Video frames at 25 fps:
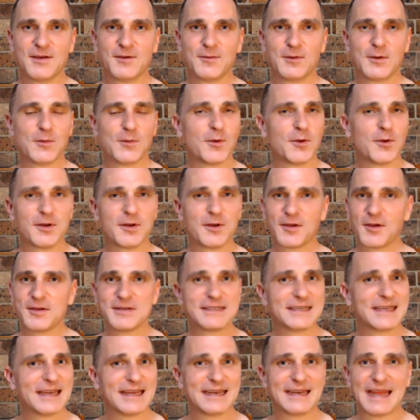we weren't going
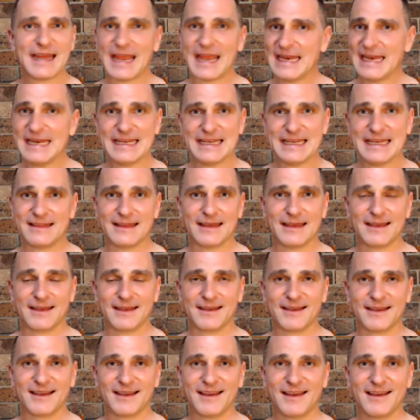to get
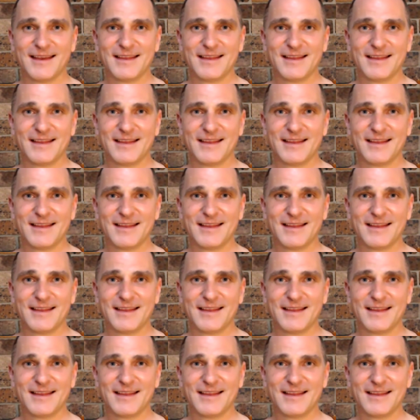anything,